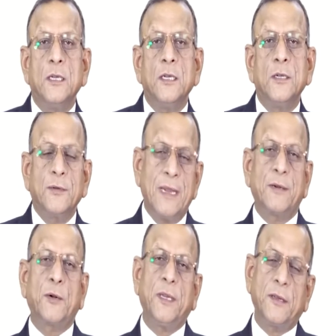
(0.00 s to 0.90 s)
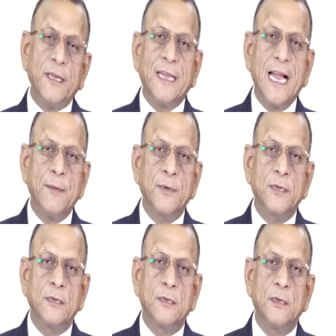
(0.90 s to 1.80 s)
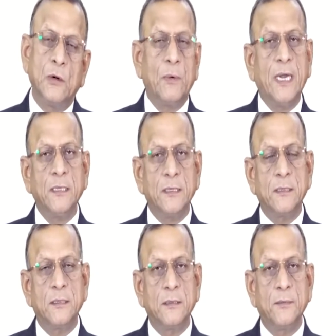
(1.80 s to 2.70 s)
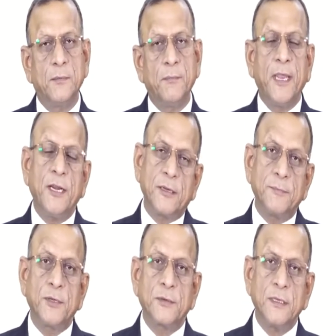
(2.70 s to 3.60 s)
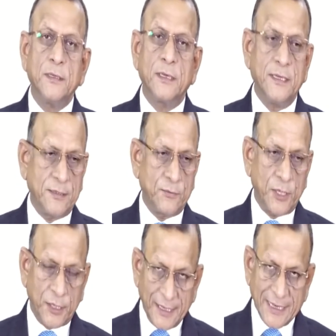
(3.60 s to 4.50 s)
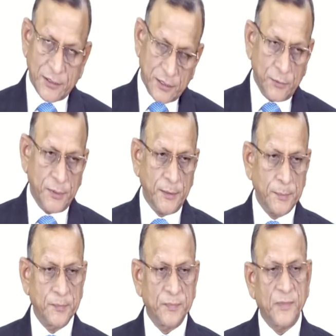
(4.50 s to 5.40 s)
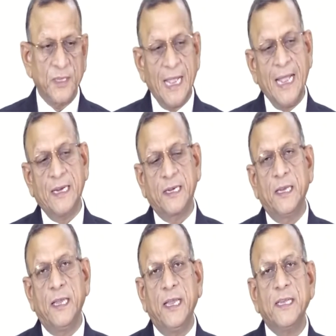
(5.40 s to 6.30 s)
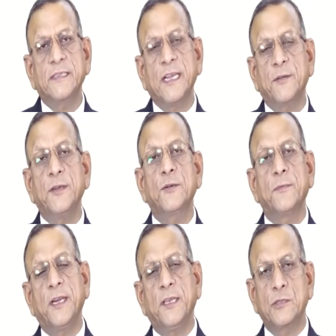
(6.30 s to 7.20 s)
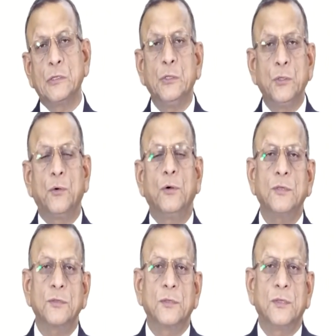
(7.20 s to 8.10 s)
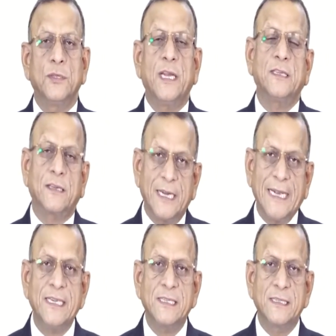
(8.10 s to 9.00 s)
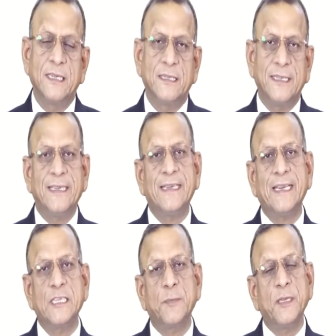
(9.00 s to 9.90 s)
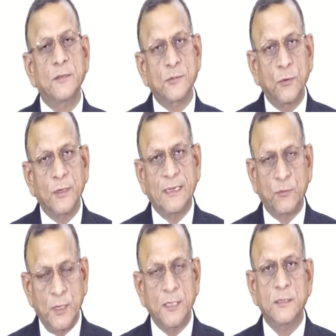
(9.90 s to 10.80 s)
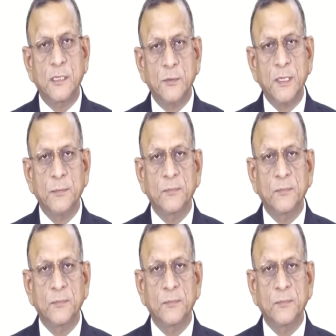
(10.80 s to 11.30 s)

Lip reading: To have a quick recap, one main computer is working as server and is catering to various nodes. They are the clients. The data is being stored at one server